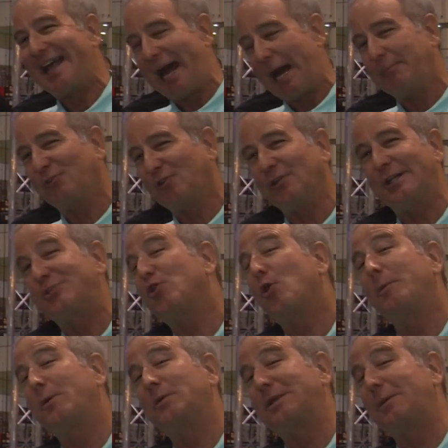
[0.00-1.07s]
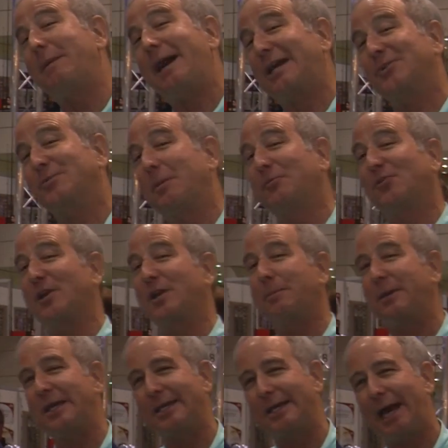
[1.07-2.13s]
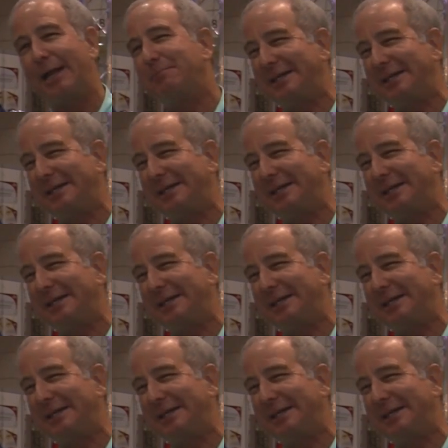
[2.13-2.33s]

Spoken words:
absolutely told me what the maximum is going to be yet,